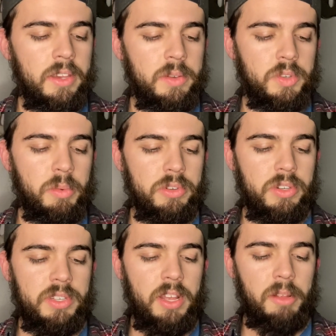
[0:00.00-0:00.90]
So much to
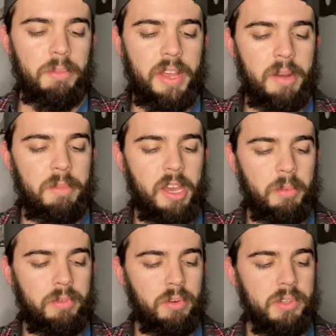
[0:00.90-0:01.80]
tell a blind man
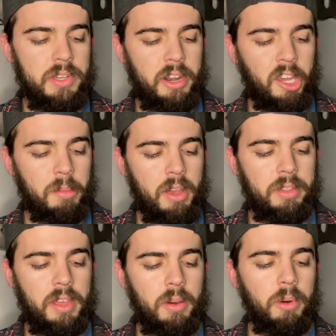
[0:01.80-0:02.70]
before setting him out
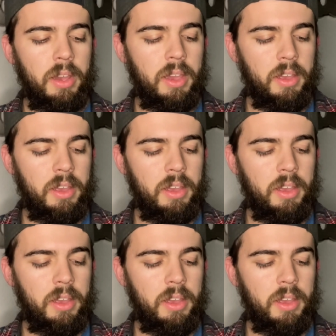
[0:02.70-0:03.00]
that way.